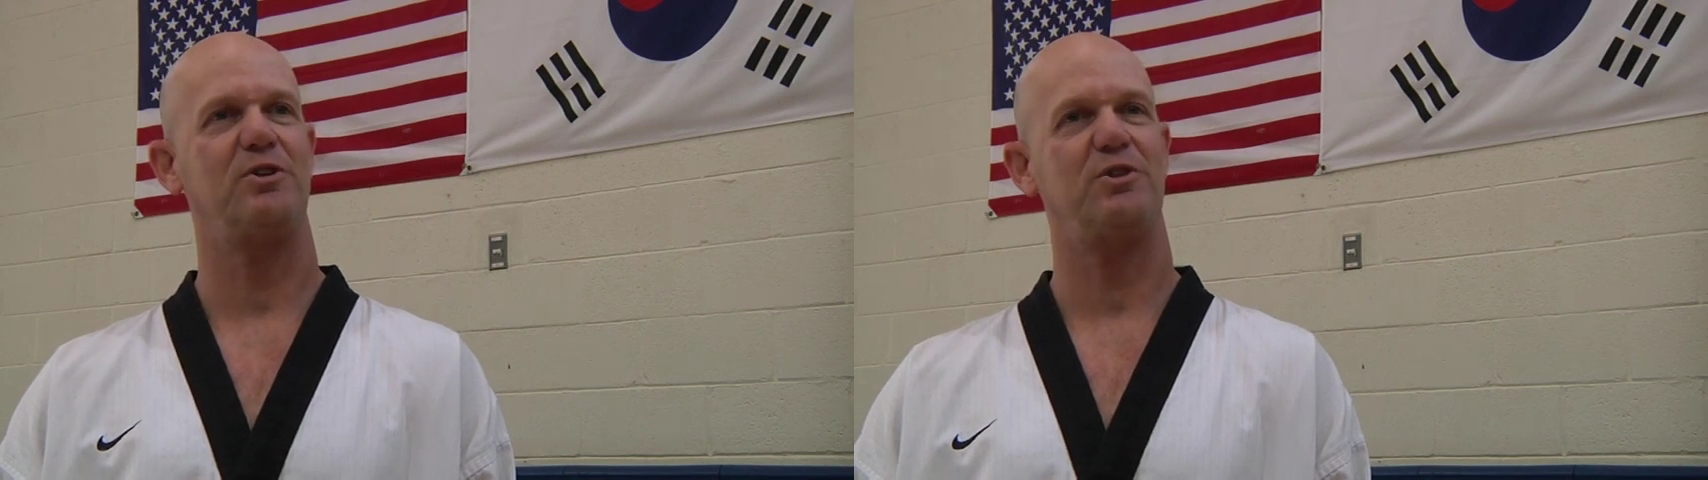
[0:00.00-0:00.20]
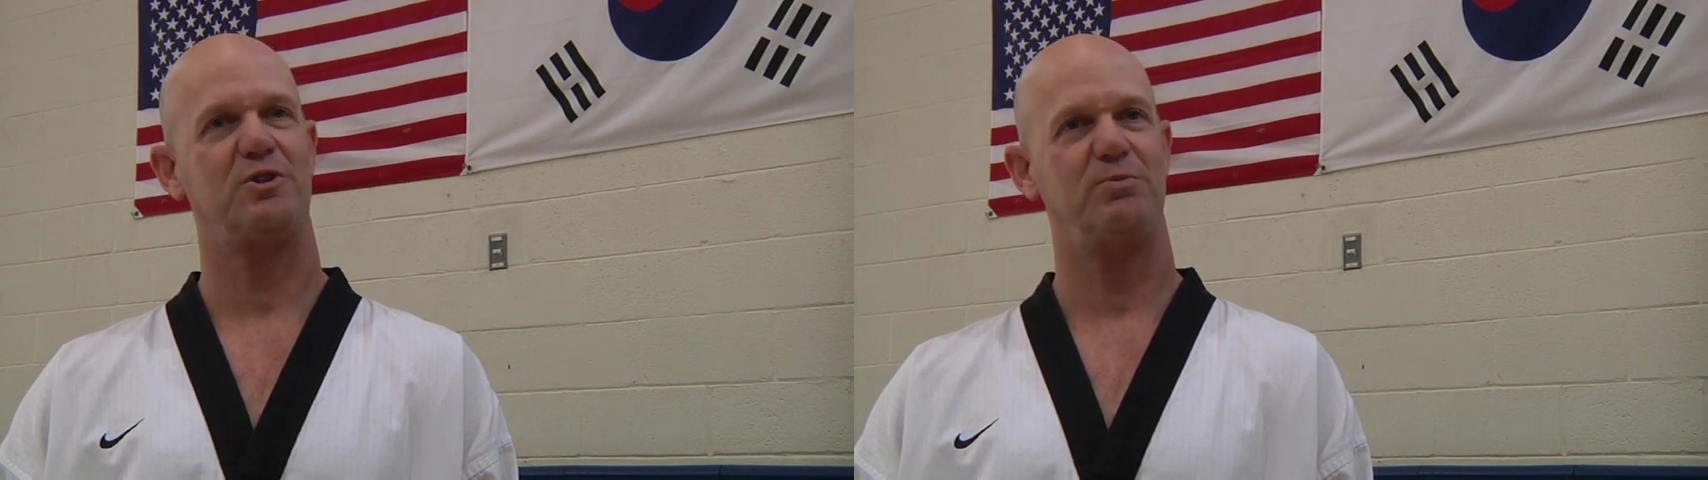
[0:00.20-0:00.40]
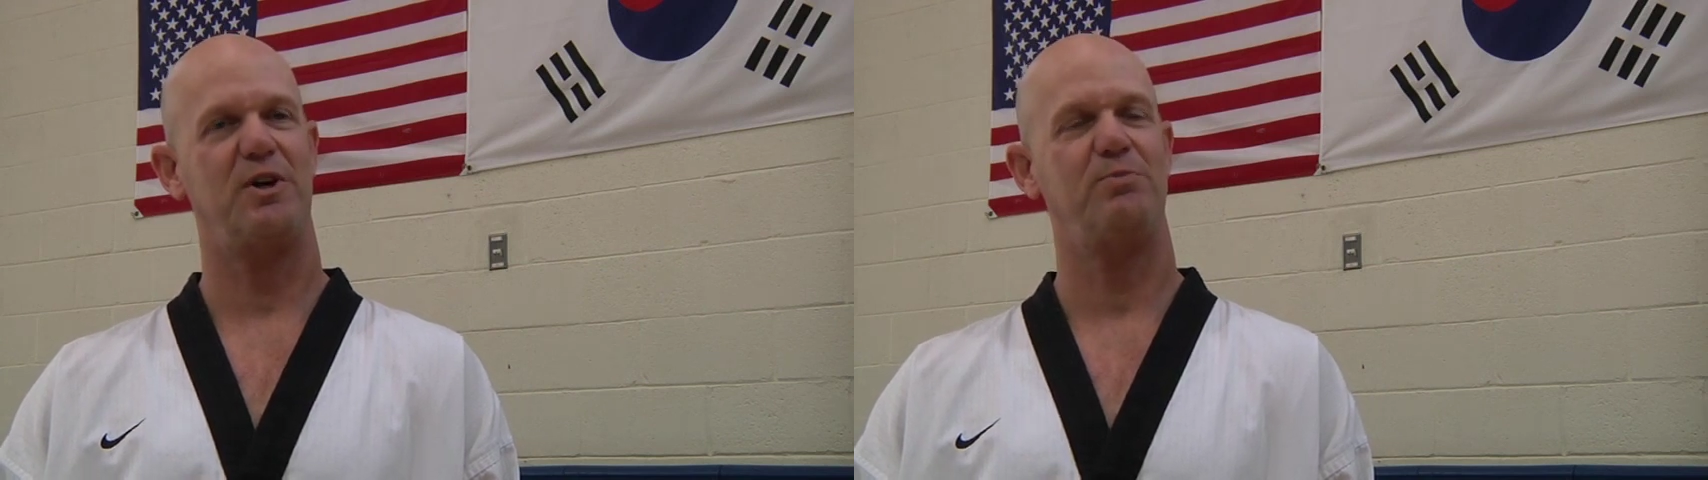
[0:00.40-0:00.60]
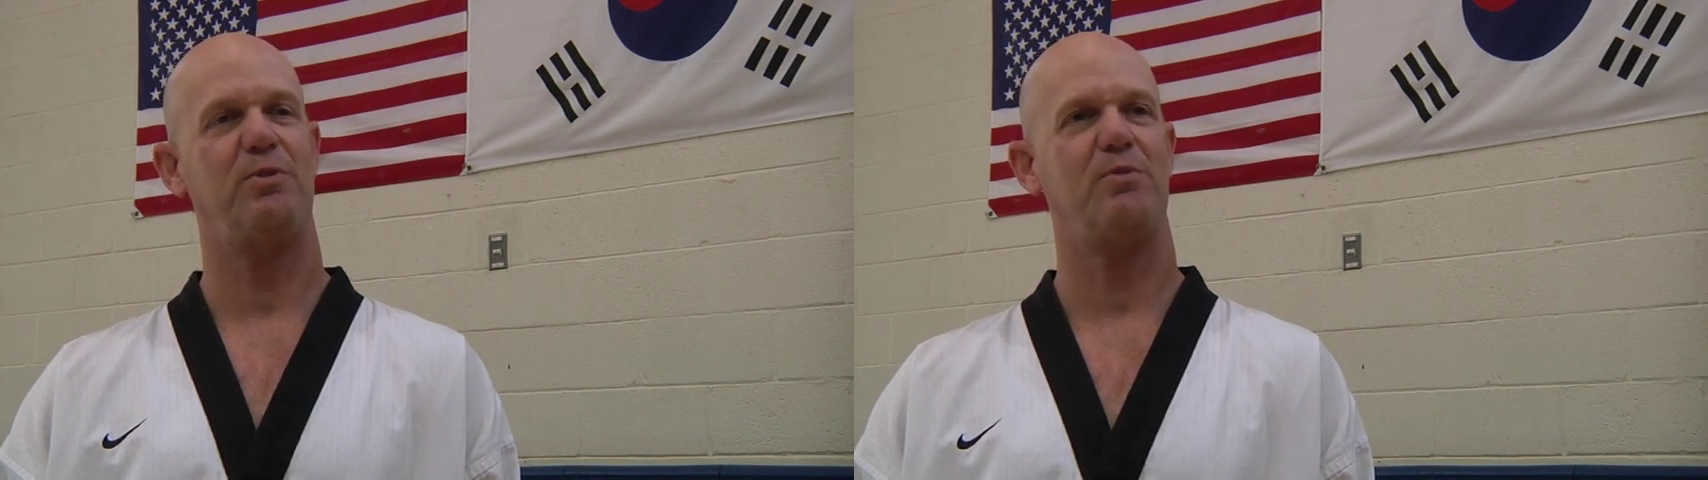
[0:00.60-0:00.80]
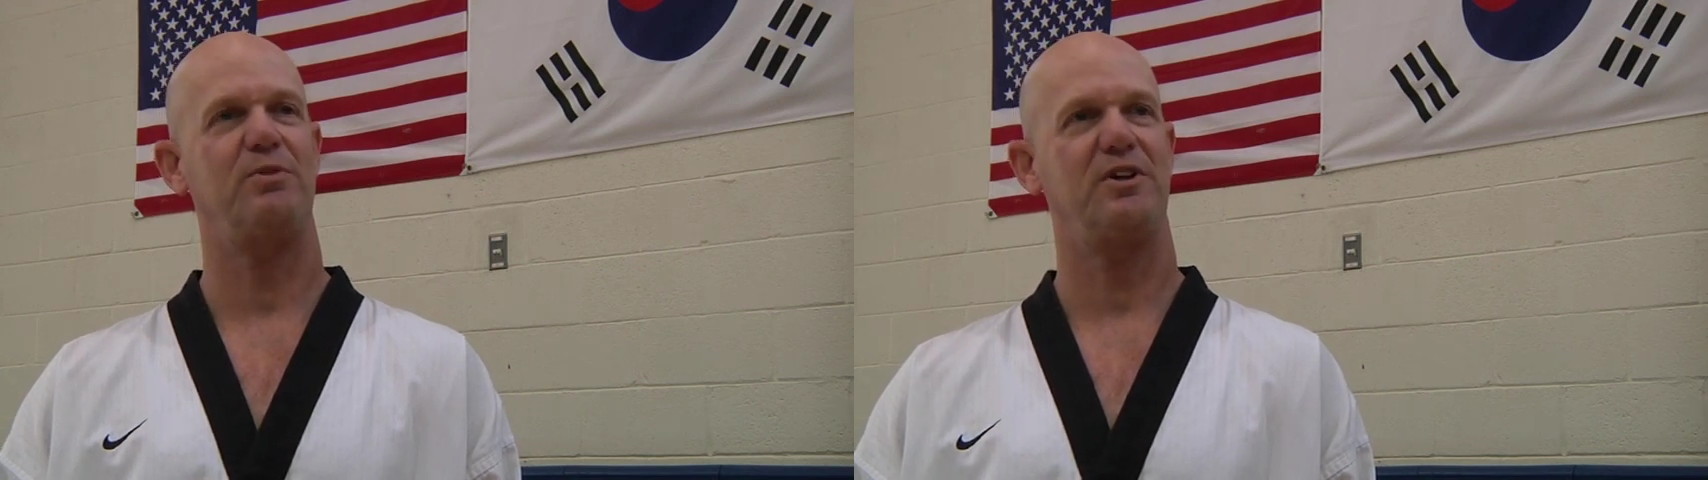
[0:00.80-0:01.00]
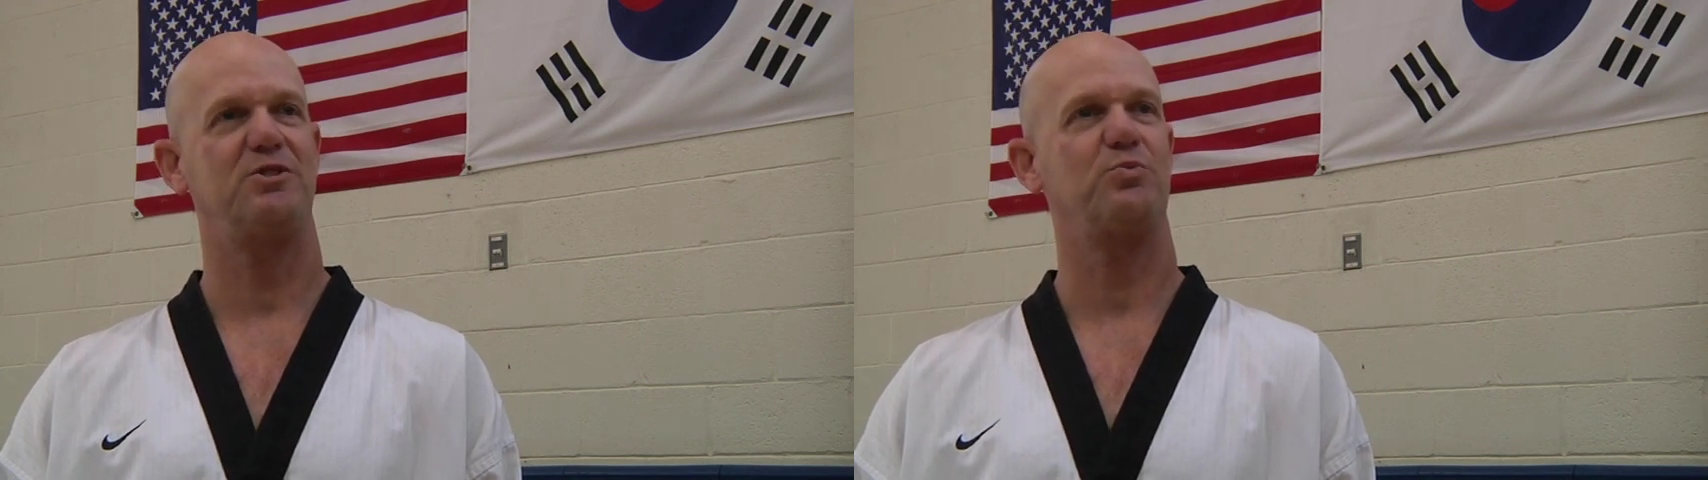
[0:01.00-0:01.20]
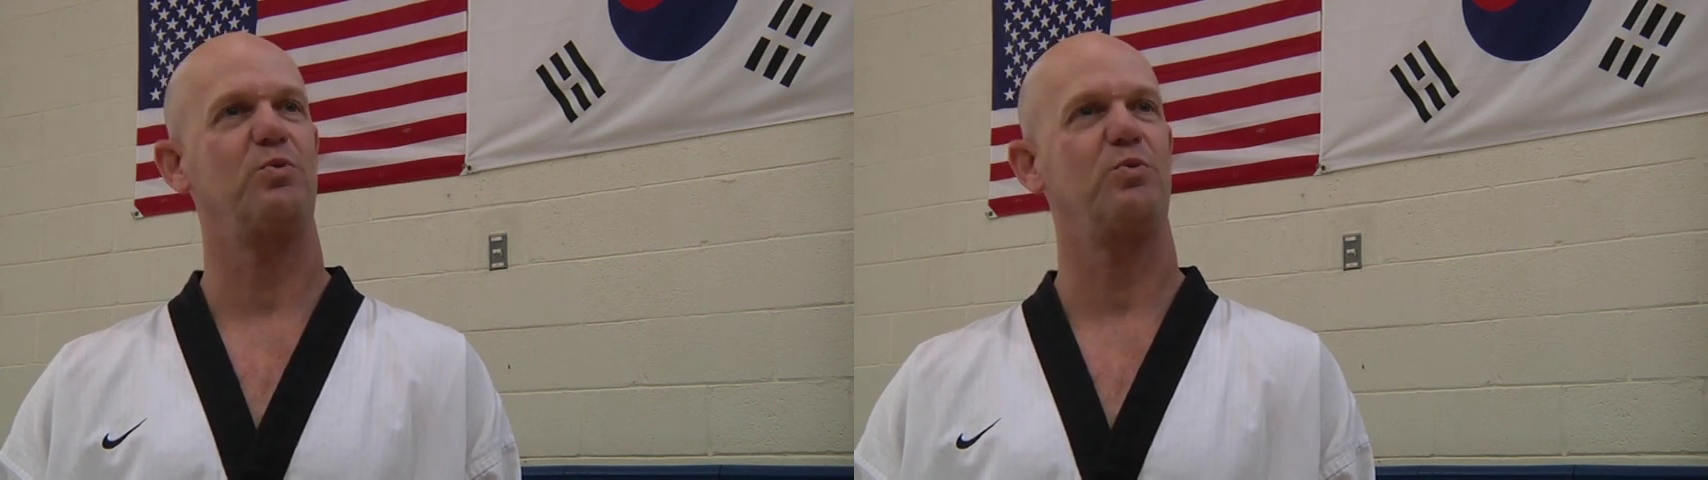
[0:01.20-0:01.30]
I talked to my department heads,